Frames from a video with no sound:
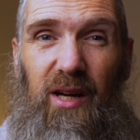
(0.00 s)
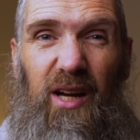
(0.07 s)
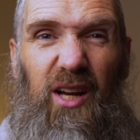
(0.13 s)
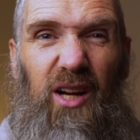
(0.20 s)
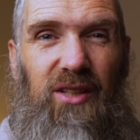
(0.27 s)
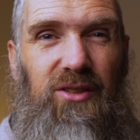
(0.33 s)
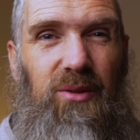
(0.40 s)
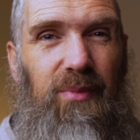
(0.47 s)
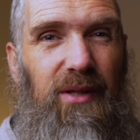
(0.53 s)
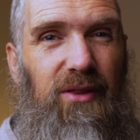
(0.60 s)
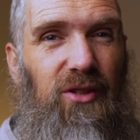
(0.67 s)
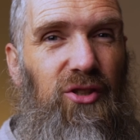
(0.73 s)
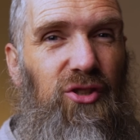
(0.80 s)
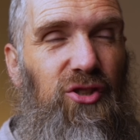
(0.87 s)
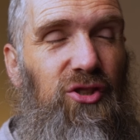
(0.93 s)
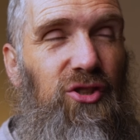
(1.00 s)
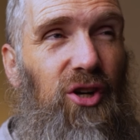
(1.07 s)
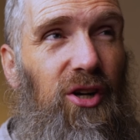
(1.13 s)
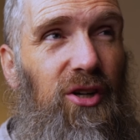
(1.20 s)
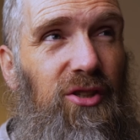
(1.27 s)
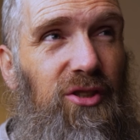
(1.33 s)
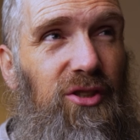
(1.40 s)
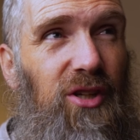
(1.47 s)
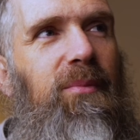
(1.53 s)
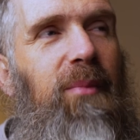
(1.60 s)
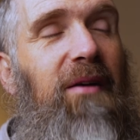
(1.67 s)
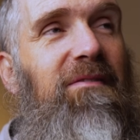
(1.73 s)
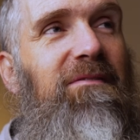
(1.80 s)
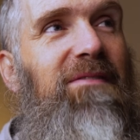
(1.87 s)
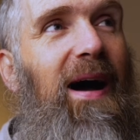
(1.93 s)
I gossip about the church,
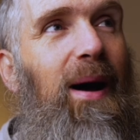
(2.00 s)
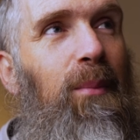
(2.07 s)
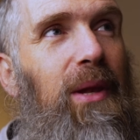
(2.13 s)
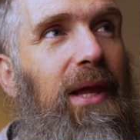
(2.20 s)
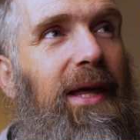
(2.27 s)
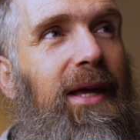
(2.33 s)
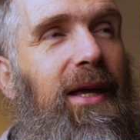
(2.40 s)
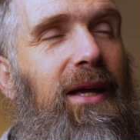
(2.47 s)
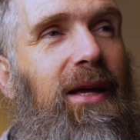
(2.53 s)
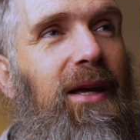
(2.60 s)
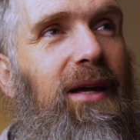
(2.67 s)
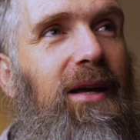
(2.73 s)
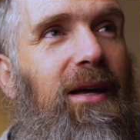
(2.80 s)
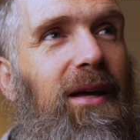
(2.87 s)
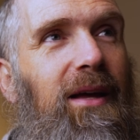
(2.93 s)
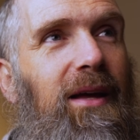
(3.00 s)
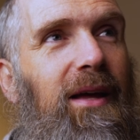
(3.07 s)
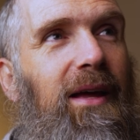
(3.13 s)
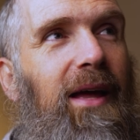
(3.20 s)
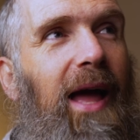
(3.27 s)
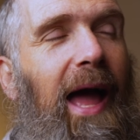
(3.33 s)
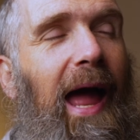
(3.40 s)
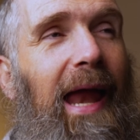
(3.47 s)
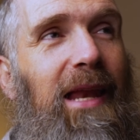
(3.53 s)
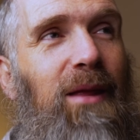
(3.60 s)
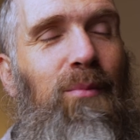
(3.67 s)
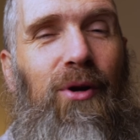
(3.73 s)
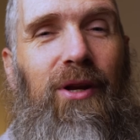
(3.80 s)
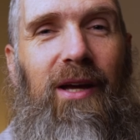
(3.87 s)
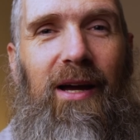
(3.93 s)
my family,
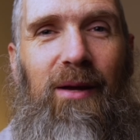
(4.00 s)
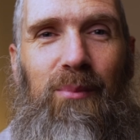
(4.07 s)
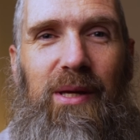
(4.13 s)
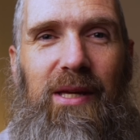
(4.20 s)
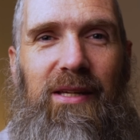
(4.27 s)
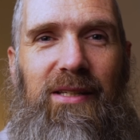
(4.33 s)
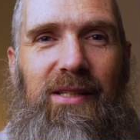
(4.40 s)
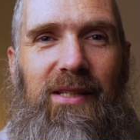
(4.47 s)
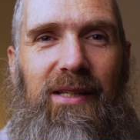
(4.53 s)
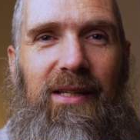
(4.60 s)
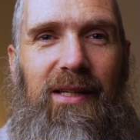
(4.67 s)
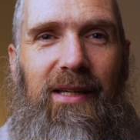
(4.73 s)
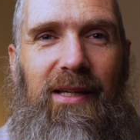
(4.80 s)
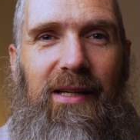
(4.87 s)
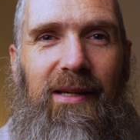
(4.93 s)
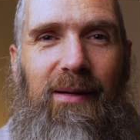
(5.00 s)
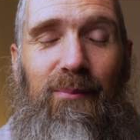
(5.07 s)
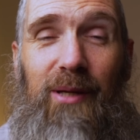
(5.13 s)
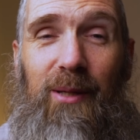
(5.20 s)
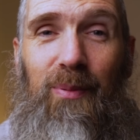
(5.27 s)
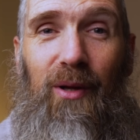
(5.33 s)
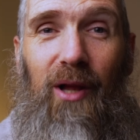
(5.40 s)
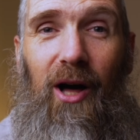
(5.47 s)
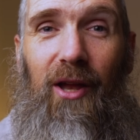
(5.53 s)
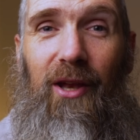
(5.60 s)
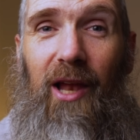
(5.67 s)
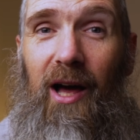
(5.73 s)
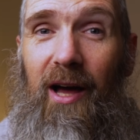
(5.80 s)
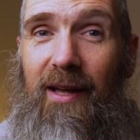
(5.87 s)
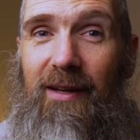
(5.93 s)
anybody I meet, people
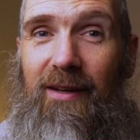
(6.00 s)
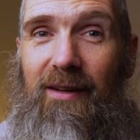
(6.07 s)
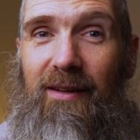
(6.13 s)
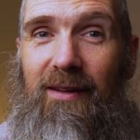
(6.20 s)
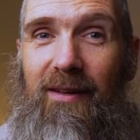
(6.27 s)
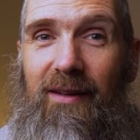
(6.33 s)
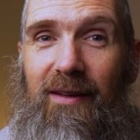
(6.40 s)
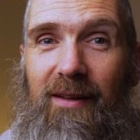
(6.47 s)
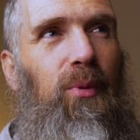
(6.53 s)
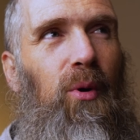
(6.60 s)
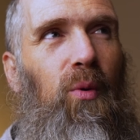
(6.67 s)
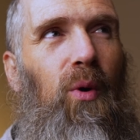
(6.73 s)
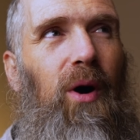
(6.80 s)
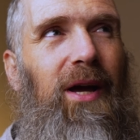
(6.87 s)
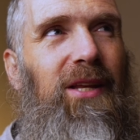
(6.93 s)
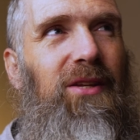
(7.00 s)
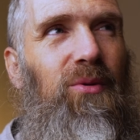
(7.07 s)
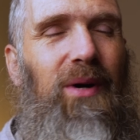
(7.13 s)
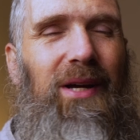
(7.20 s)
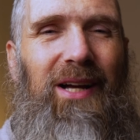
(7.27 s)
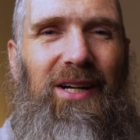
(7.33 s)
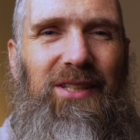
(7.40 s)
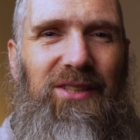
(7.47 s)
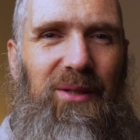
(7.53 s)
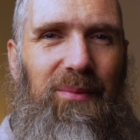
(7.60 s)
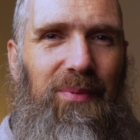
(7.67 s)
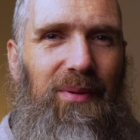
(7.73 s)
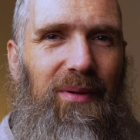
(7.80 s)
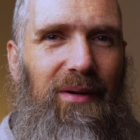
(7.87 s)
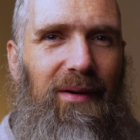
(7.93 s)
online. But why do I
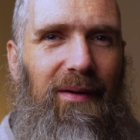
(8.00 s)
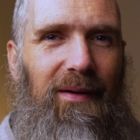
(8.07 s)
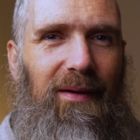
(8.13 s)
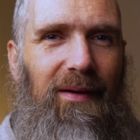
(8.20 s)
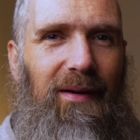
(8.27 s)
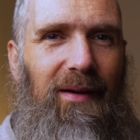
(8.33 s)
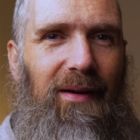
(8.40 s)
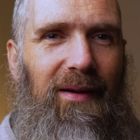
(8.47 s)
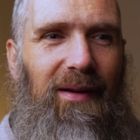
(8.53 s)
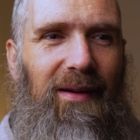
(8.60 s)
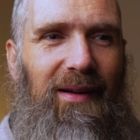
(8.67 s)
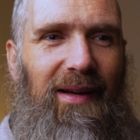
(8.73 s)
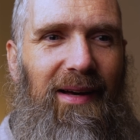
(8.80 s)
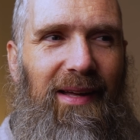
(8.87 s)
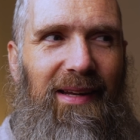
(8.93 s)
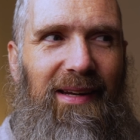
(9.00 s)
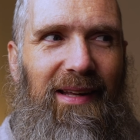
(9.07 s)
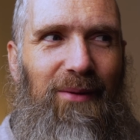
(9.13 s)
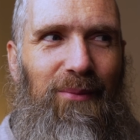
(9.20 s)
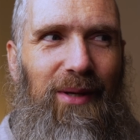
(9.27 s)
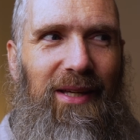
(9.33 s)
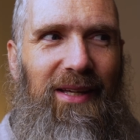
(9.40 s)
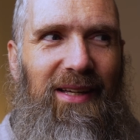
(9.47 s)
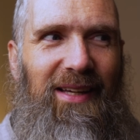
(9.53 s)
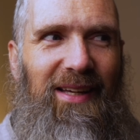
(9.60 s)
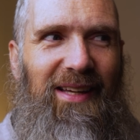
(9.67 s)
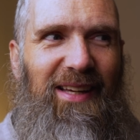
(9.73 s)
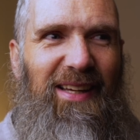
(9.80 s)
gossip? And it hit me.